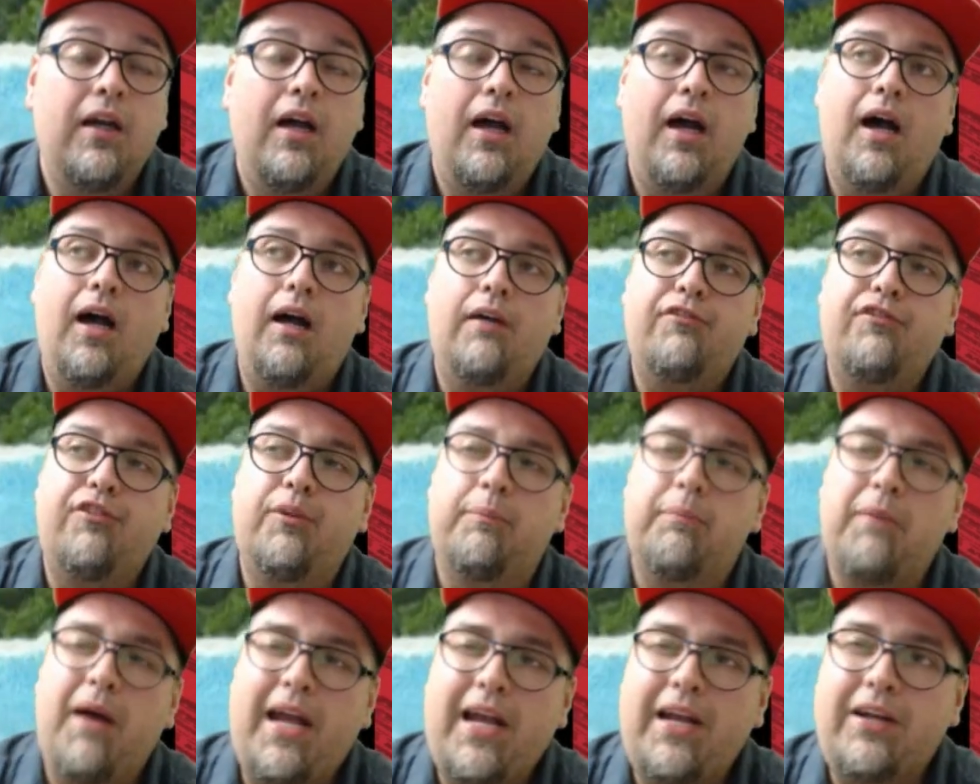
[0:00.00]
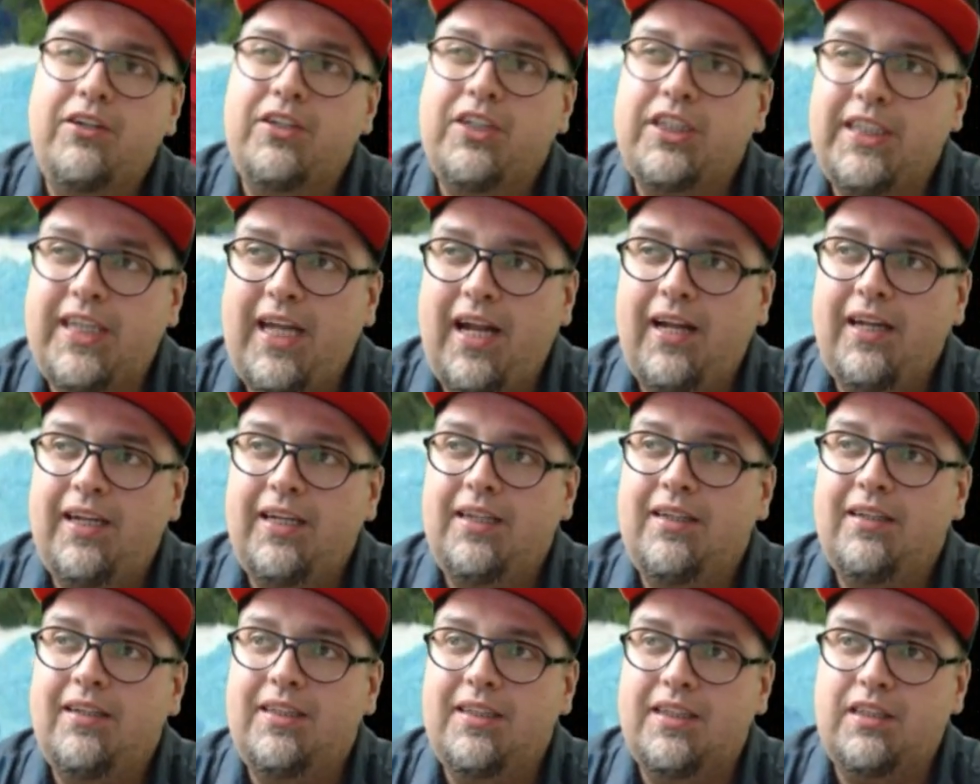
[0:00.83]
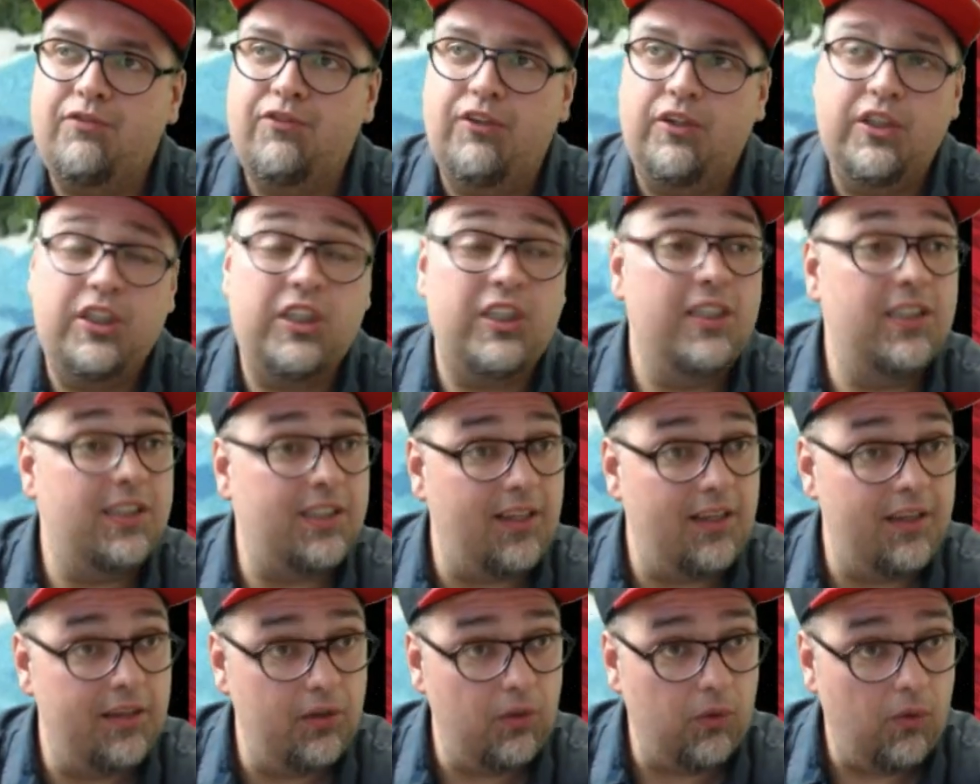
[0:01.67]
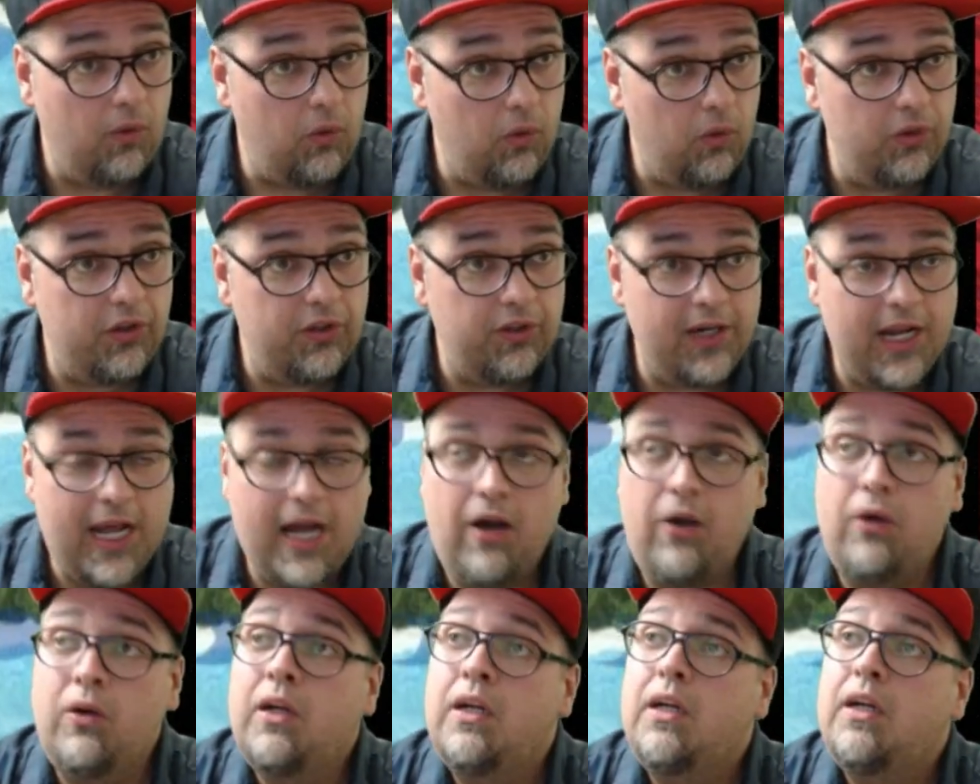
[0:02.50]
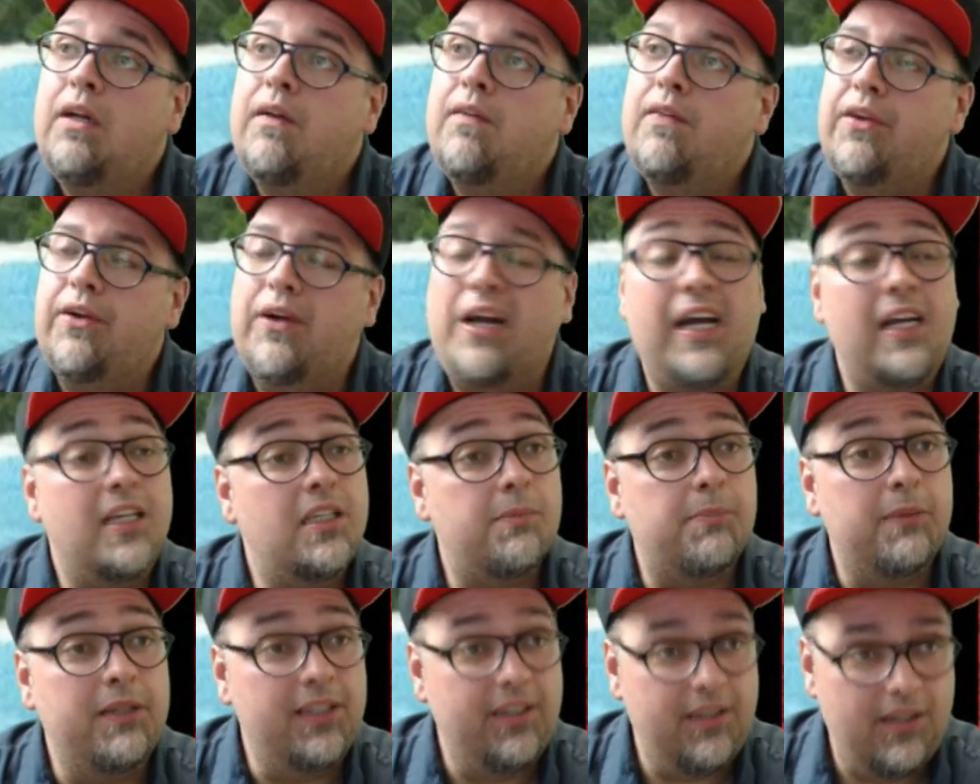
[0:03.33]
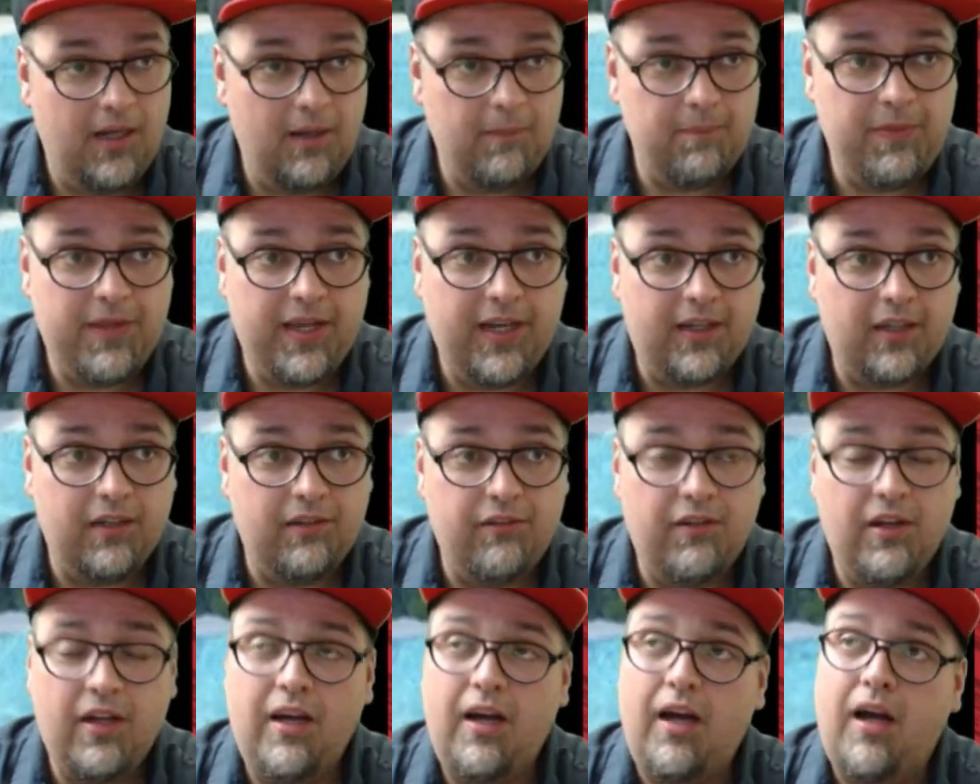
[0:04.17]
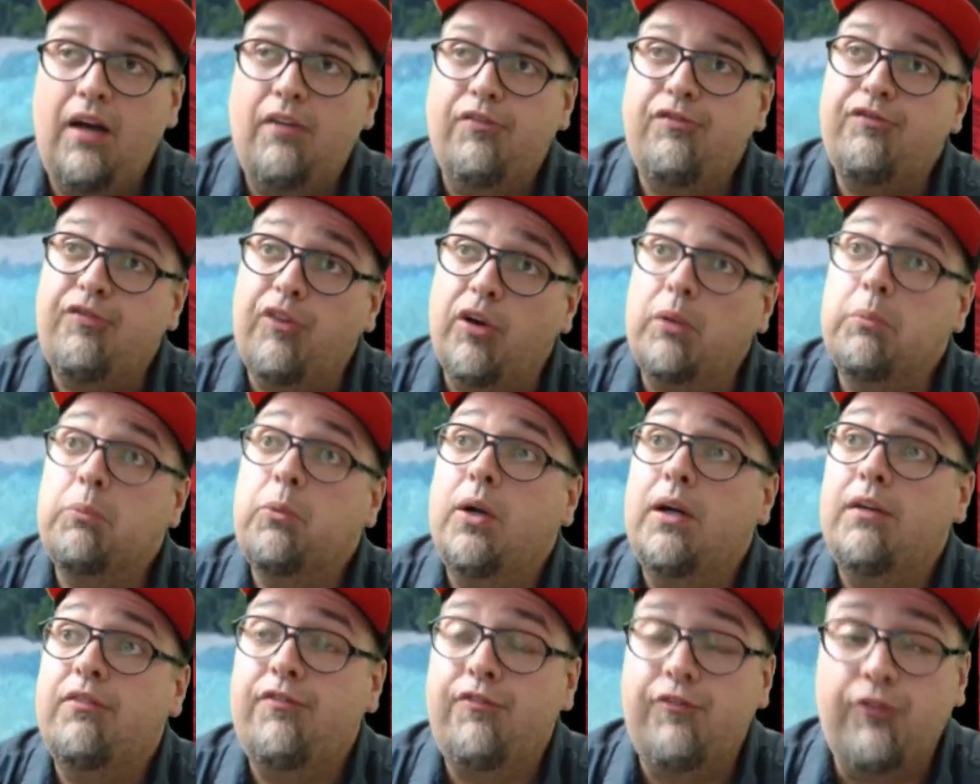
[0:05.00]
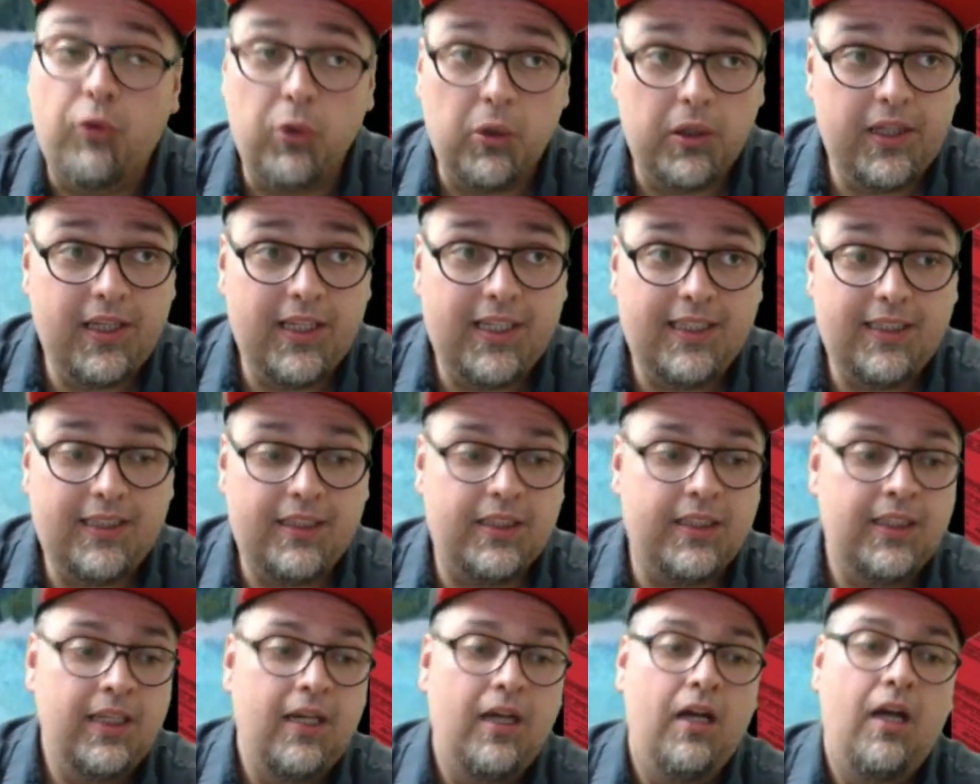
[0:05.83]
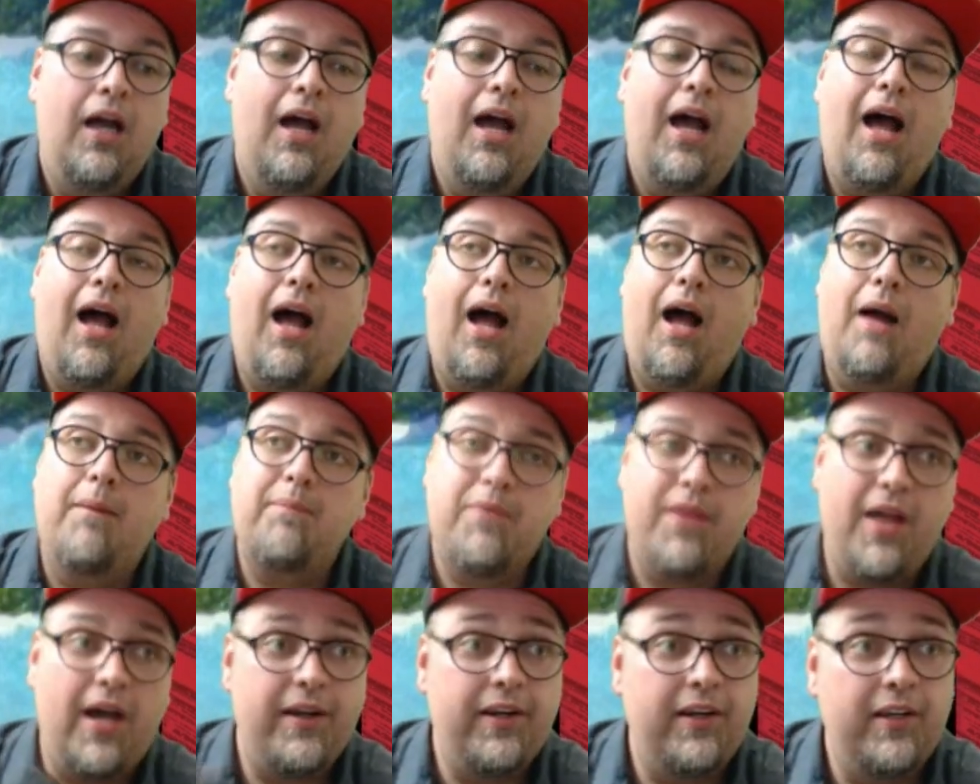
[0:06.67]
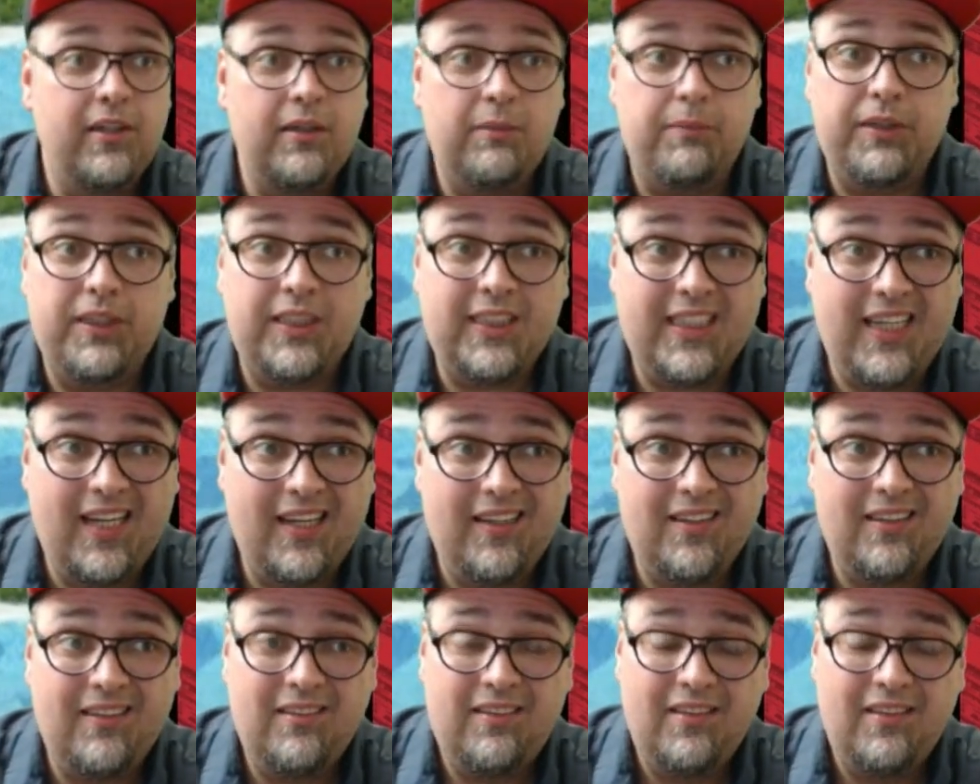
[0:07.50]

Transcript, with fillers: Uh, from my understanding, this version is a little older now. There has been an updated uh, firmware for this. I'm not 100%